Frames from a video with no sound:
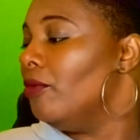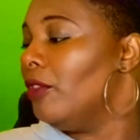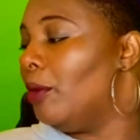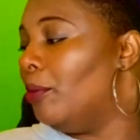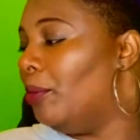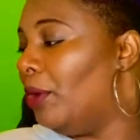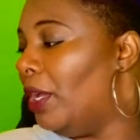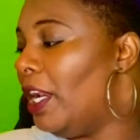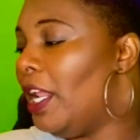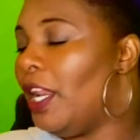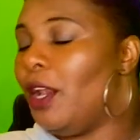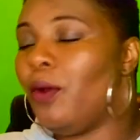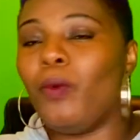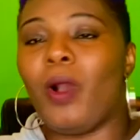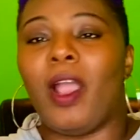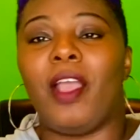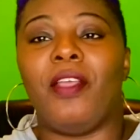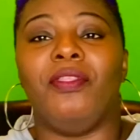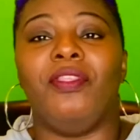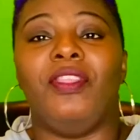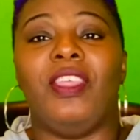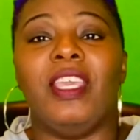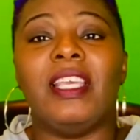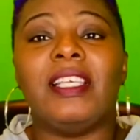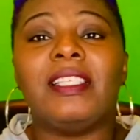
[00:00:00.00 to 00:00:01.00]
But
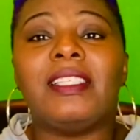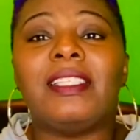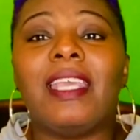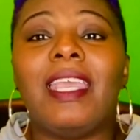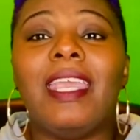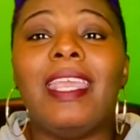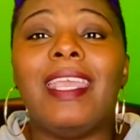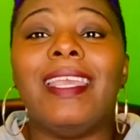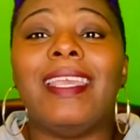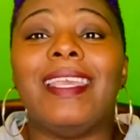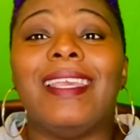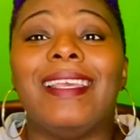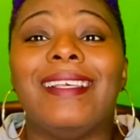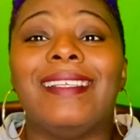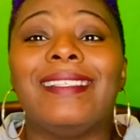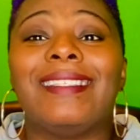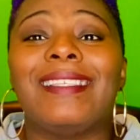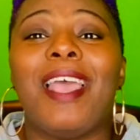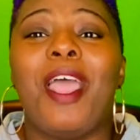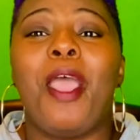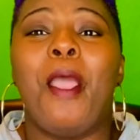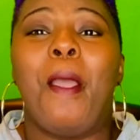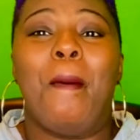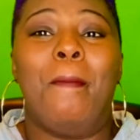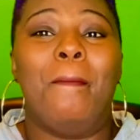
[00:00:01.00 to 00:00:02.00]
anyway, this is
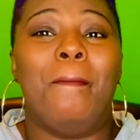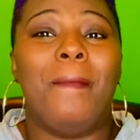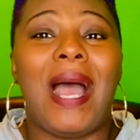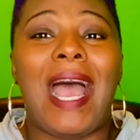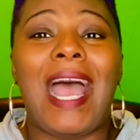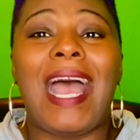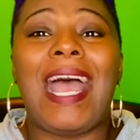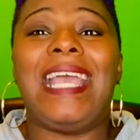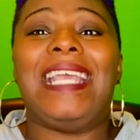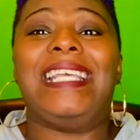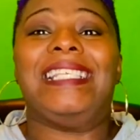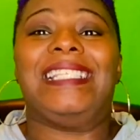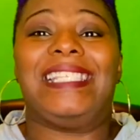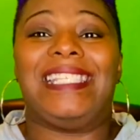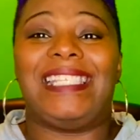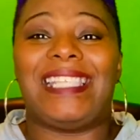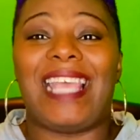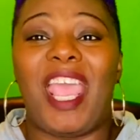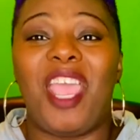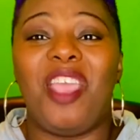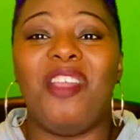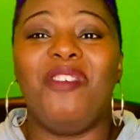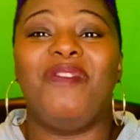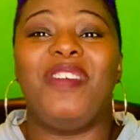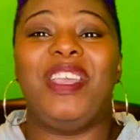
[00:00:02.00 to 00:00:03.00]
my
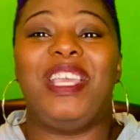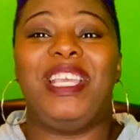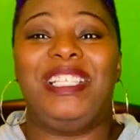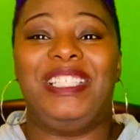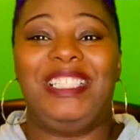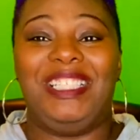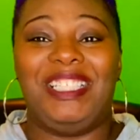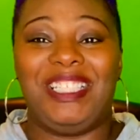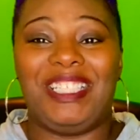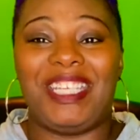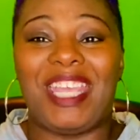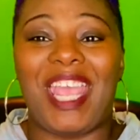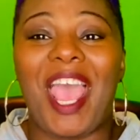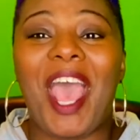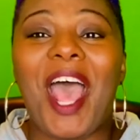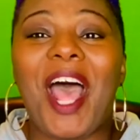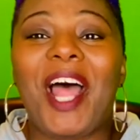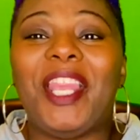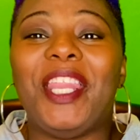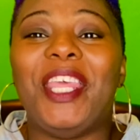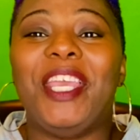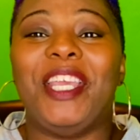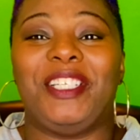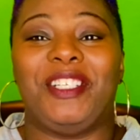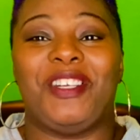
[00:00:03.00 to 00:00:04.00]
savings
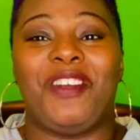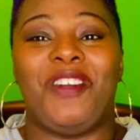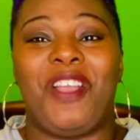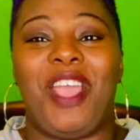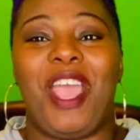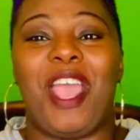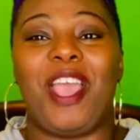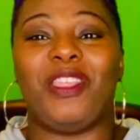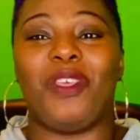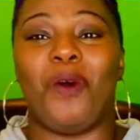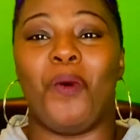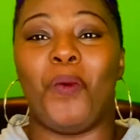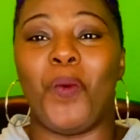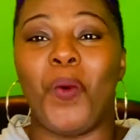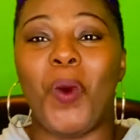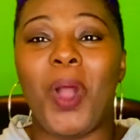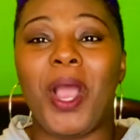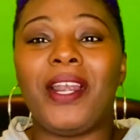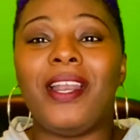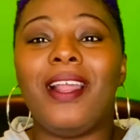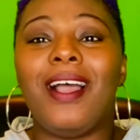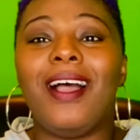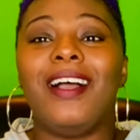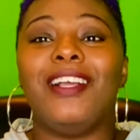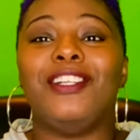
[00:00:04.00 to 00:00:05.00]
challenge, okay? The
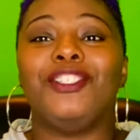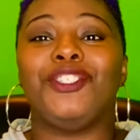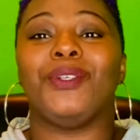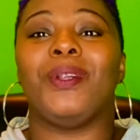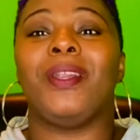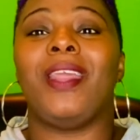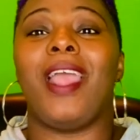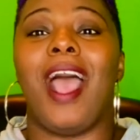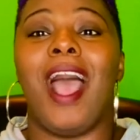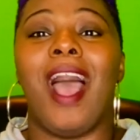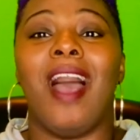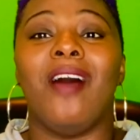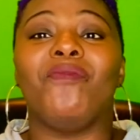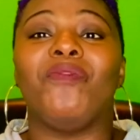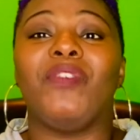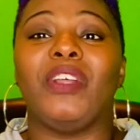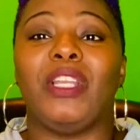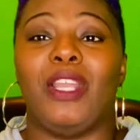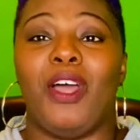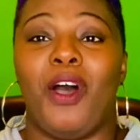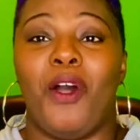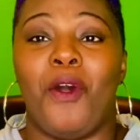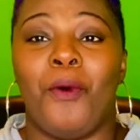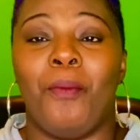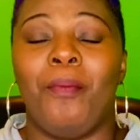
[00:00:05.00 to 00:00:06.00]
100
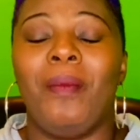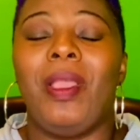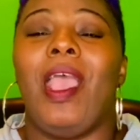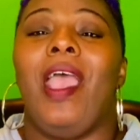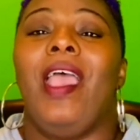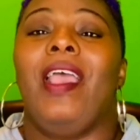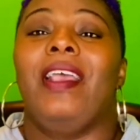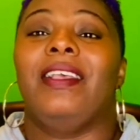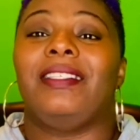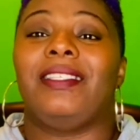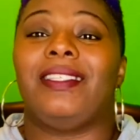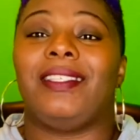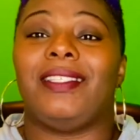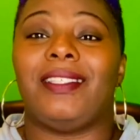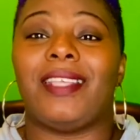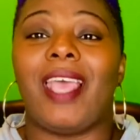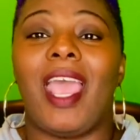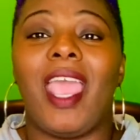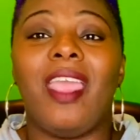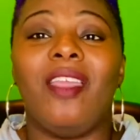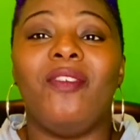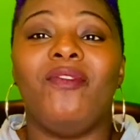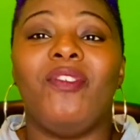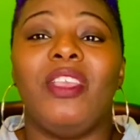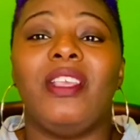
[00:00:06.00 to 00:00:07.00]
envelope
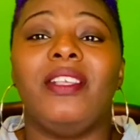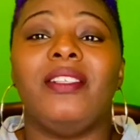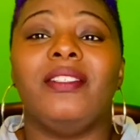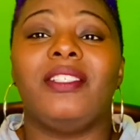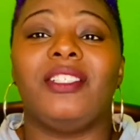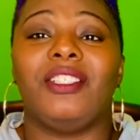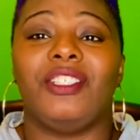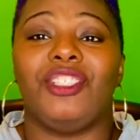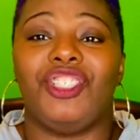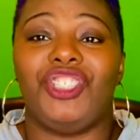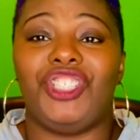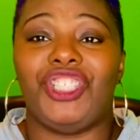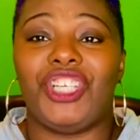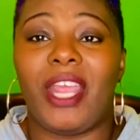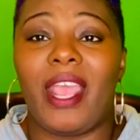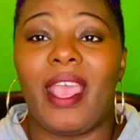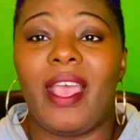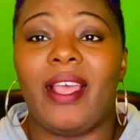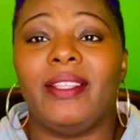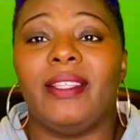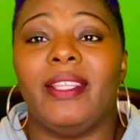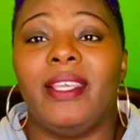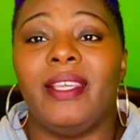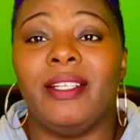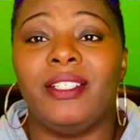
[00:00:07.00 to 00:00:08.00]
savings
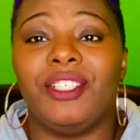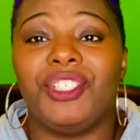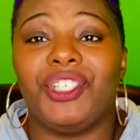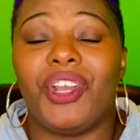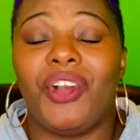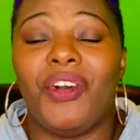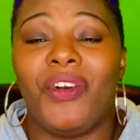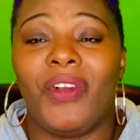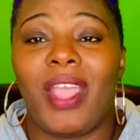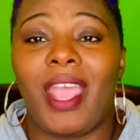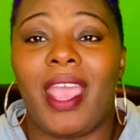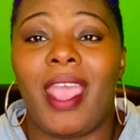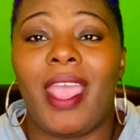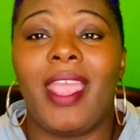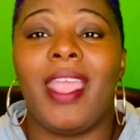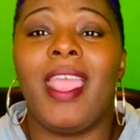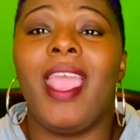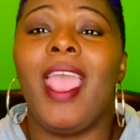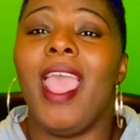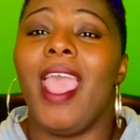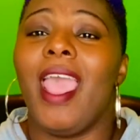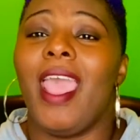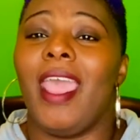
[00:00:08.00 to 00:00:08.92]
challenge, okay?